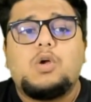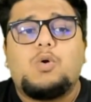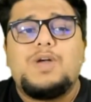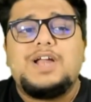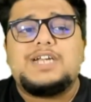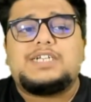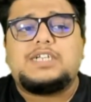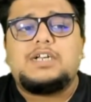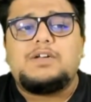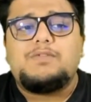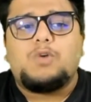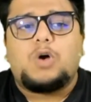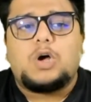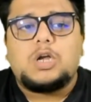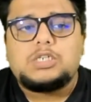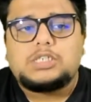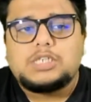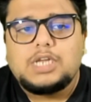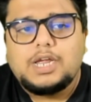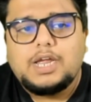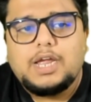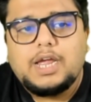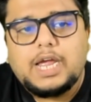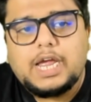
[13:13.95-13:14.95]
Question
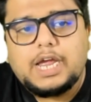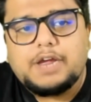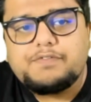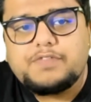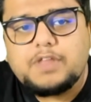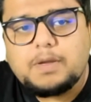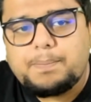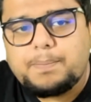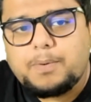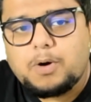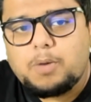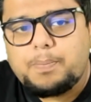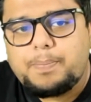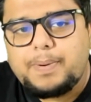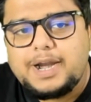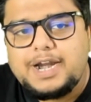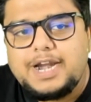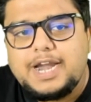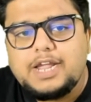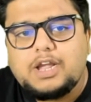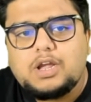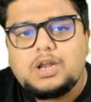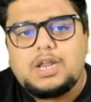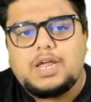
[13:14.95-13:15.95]
was, if the
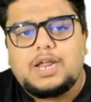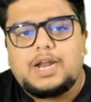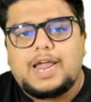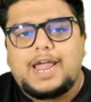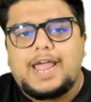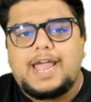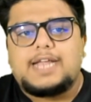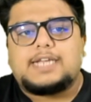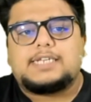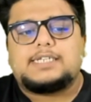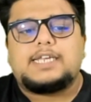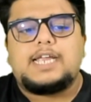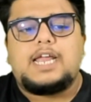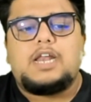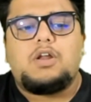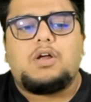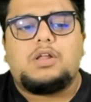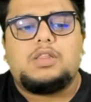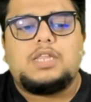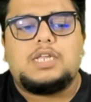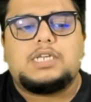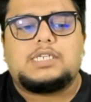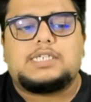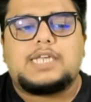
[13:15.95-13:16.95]
perpendicular XL
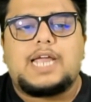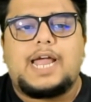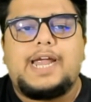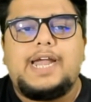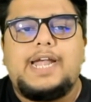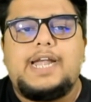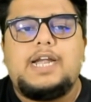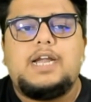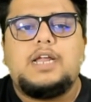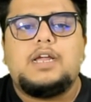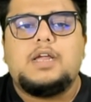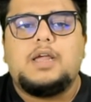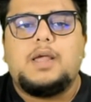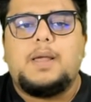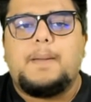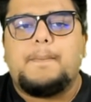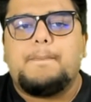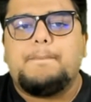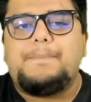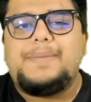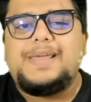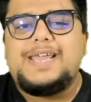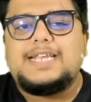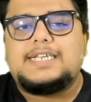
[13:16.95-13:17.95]
on the side
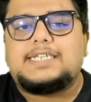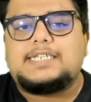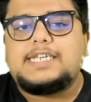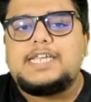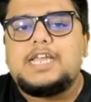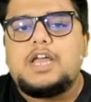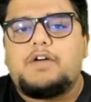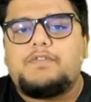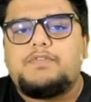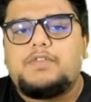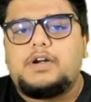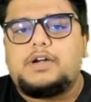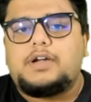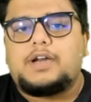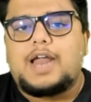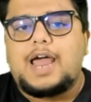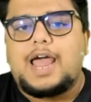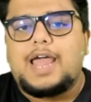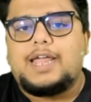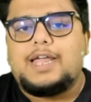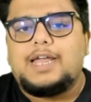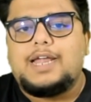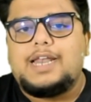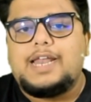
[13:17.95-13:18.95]
BC of the
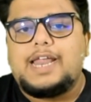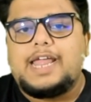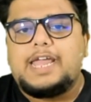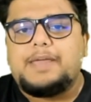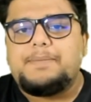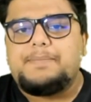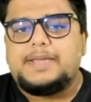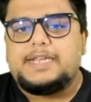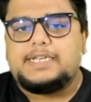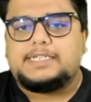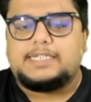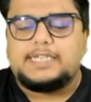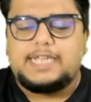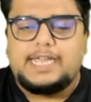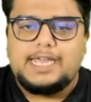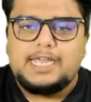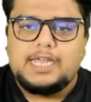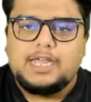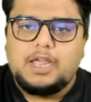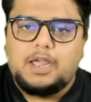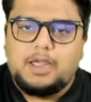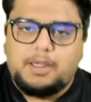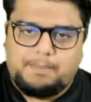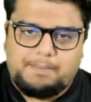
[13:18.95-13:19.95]
triangle
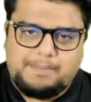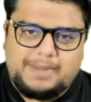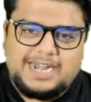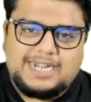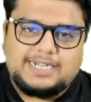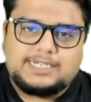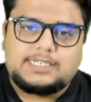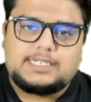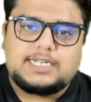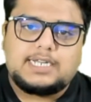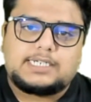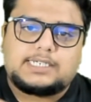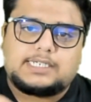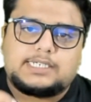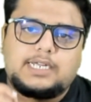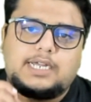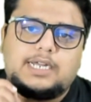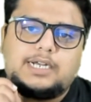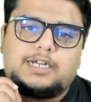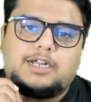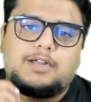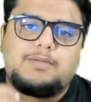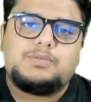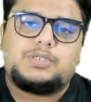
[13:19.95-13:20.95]
ABC meets the
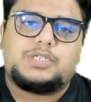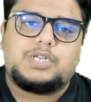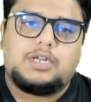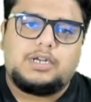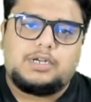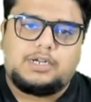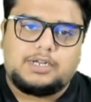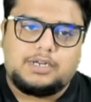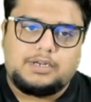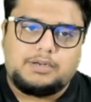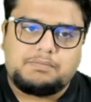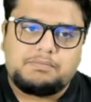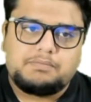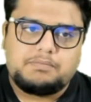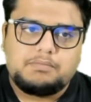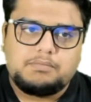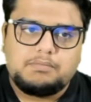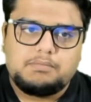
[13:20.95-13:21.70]
circumcircle.